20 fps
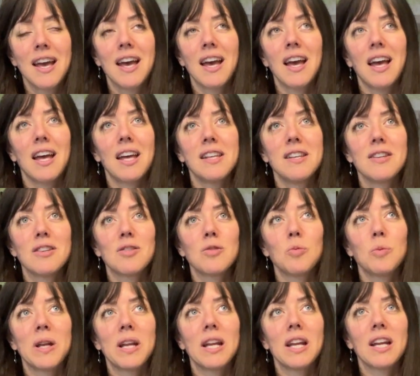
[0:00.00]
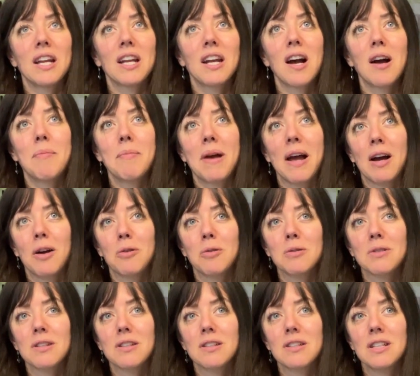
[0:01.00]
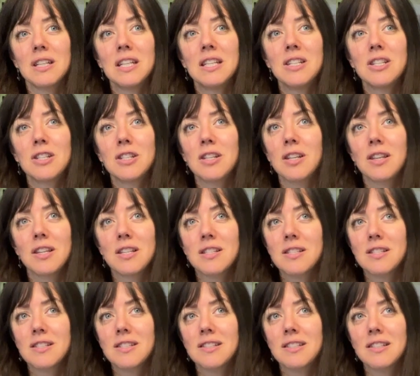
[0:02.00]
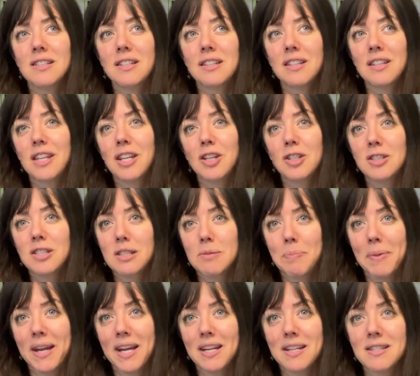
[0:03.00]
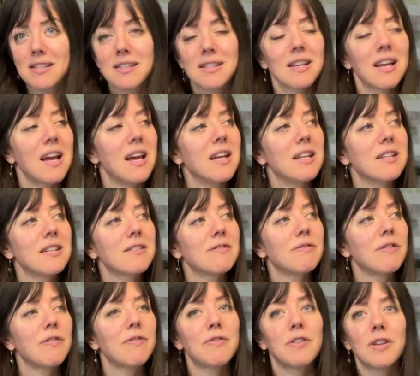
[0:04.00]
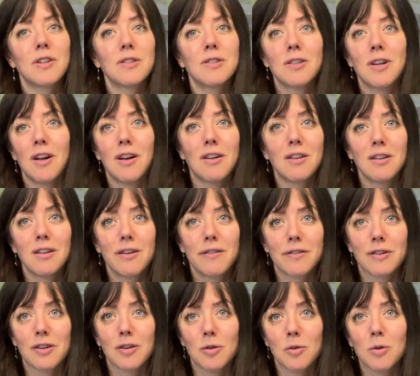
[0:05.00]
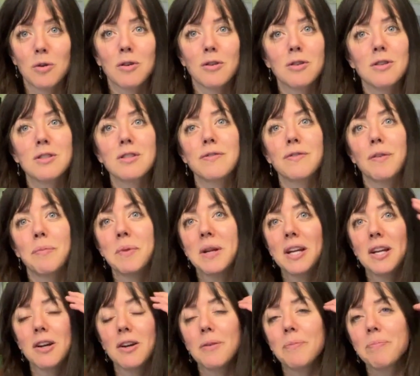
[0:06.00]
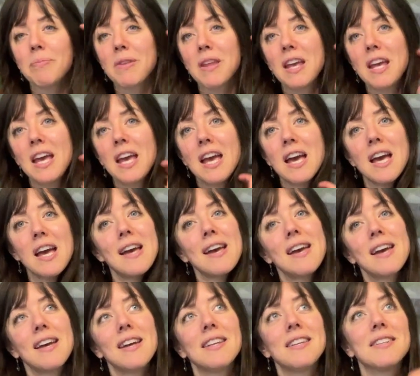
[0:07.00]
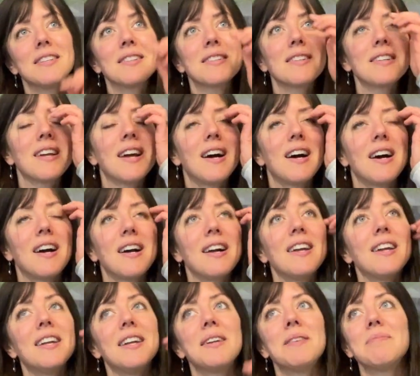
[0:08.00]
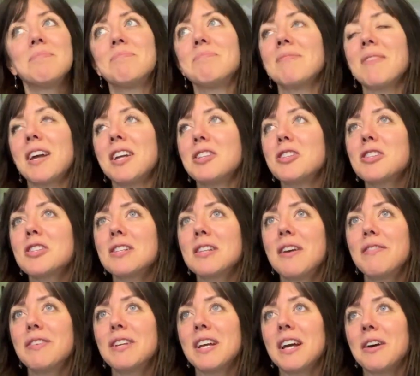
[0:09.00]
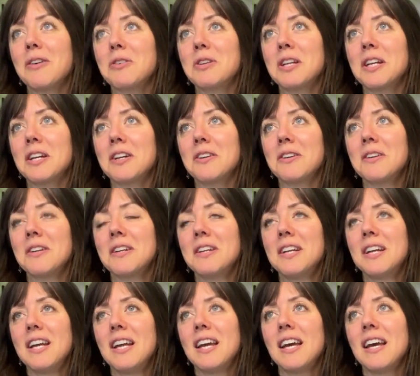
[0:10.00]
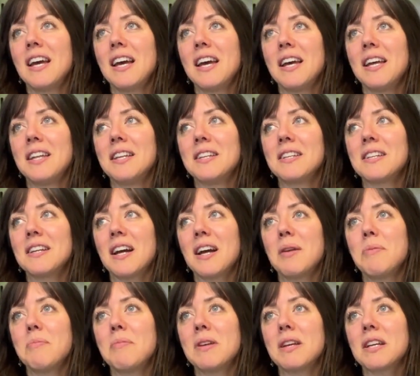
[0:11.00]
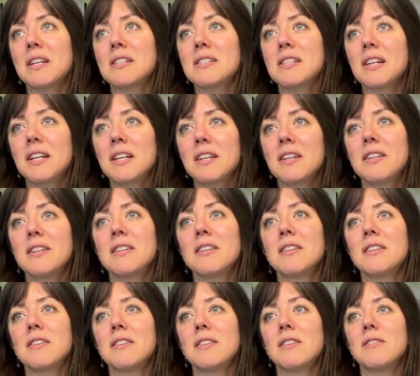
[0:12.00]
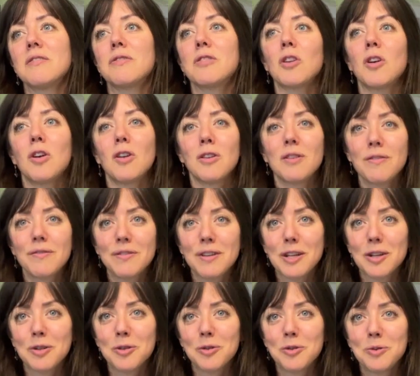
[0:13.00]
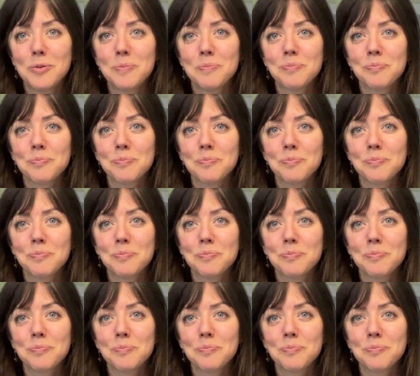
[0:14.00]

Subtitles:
And we come out into this little space and fulfill all of our orders from here. And I just love it out here. And I'm excited for all of you